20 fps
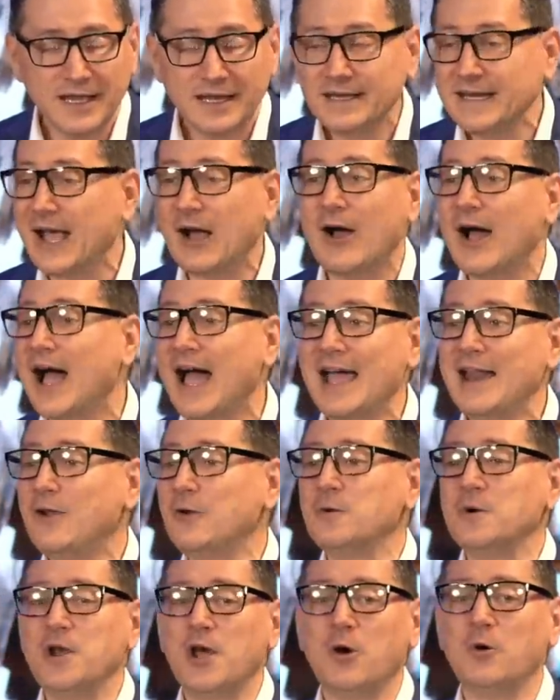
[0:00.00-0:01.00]
Now, I
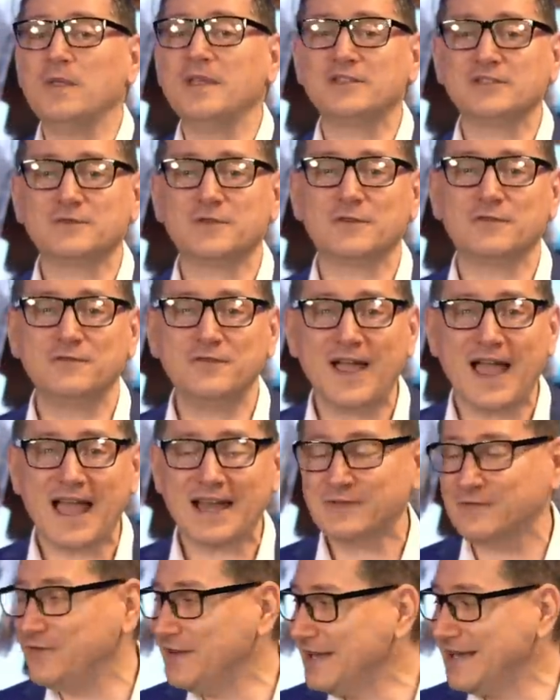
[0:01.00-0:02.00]
don't know this for
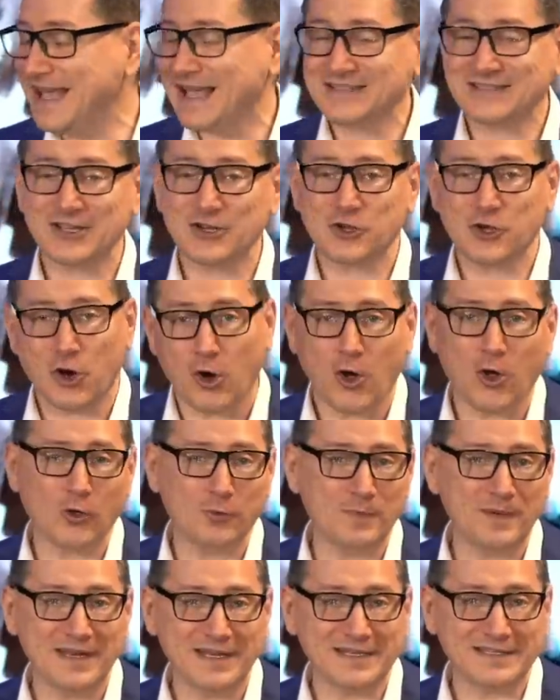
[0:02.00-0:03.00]
fact. Vin hasn't
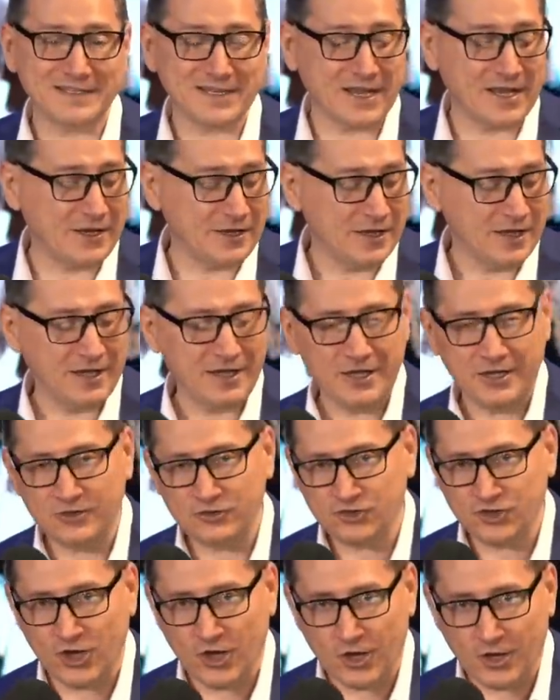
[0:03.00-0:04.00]
called me to say, hey,
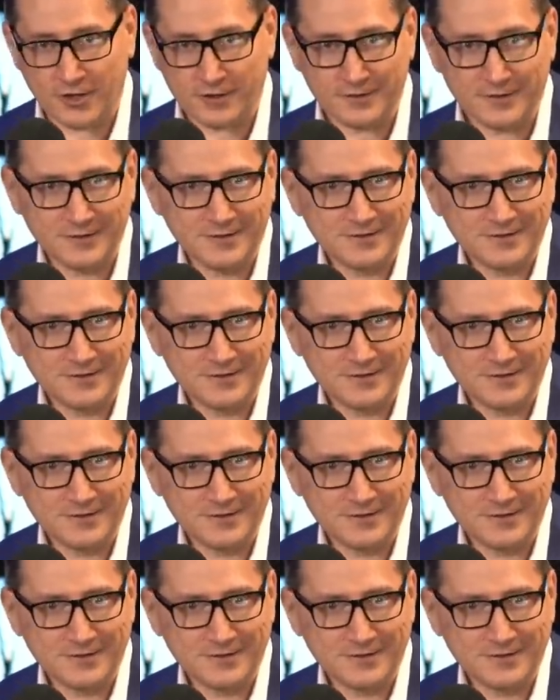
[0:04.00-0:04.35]
John,